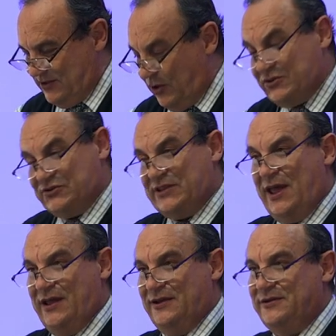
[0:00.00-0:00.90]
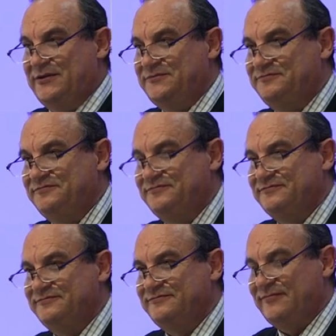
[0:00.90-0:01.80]
Those stayed.
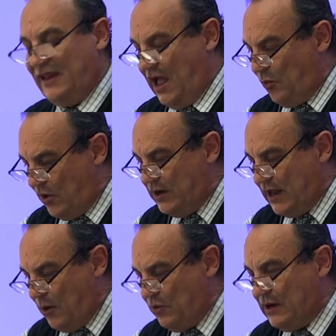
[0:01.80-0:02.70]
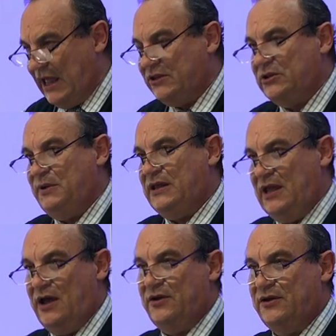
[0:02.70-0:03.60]
I would, I would like to be
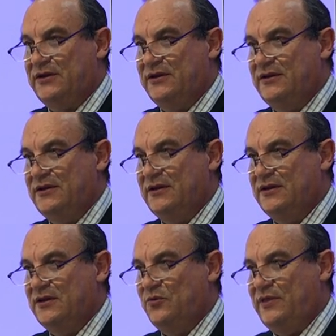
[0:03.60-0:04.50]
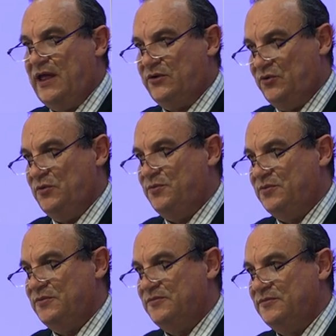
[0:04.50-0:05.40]
counted with that group.
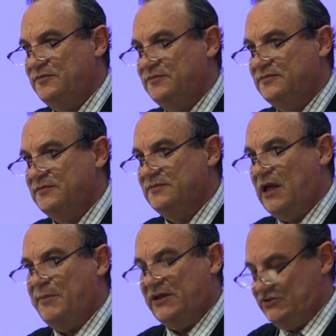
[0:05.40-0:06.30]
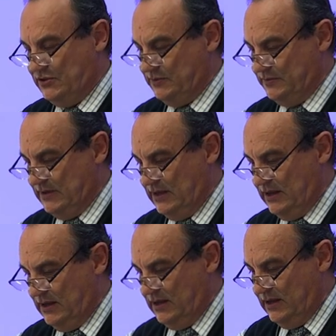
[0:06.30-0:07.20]
How about you?
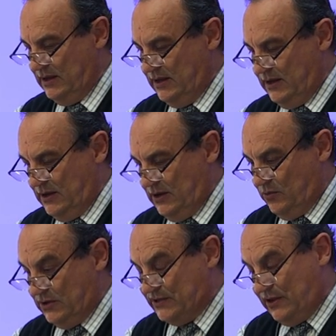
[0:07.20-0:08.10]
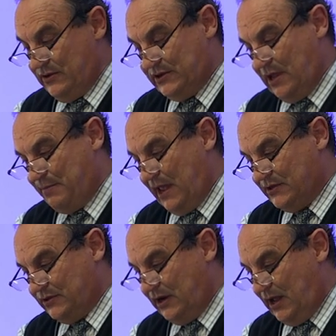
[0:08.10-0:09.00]
Well, say you say,
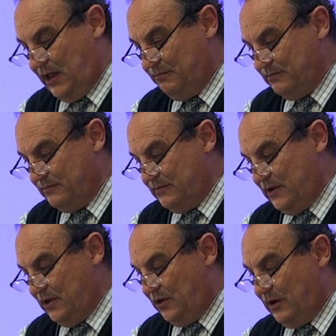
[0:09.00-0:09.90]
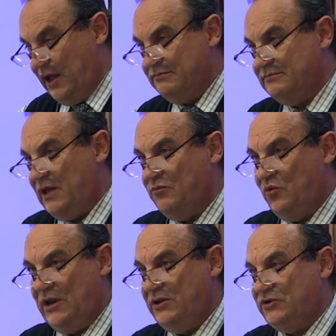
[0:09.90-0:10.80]
Pastor, I, you know, I'm, I'm
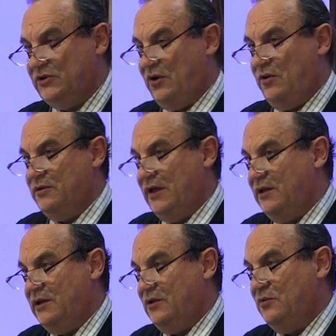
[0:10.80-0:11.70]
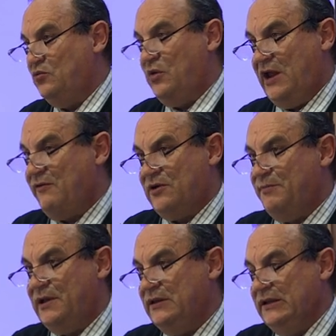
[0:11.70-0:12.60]
willing to go uh, wherever, but